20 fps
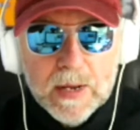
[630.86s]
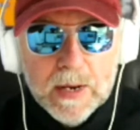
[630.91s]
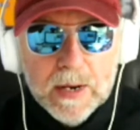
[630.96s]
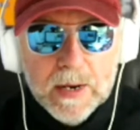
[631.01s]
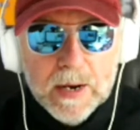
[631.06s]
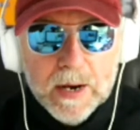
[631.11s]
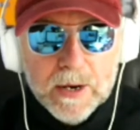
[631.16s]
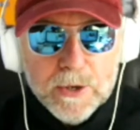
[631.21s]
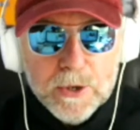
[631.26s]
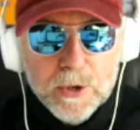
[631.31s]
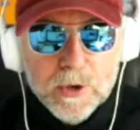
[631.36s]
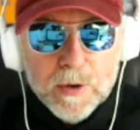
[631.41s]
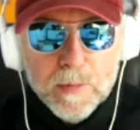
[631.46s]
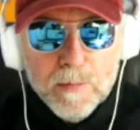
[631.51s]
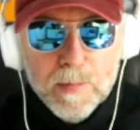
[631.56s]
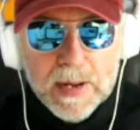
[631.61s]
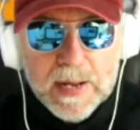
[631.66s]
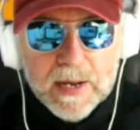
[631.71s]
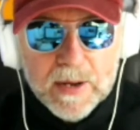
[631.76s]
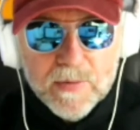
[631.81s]
And you can
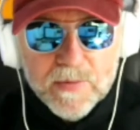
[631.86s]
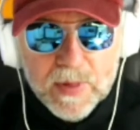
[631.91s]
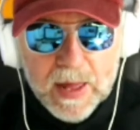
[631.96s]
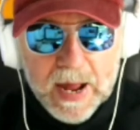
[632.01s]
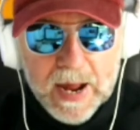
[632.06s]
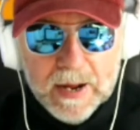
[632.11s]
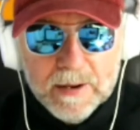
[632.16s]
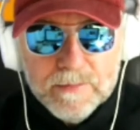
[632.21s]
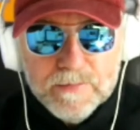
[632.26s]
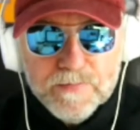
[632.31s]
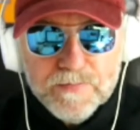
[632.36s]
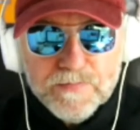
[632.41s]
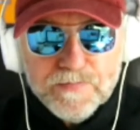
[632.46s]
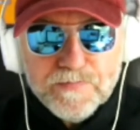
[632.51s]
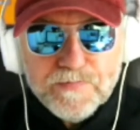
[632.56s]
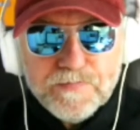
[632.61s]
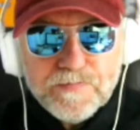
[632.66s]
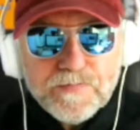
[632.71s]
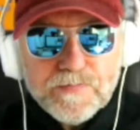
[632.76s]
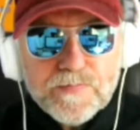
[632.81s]
make of that
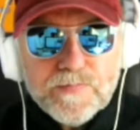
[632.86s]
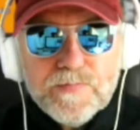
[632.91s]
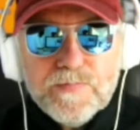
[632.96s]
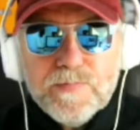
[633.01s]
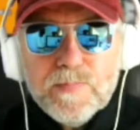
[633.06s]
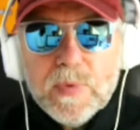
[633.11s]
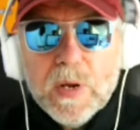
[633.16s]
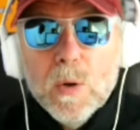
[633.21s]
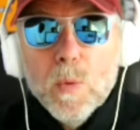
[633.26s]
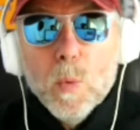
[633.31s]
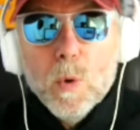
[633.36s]
what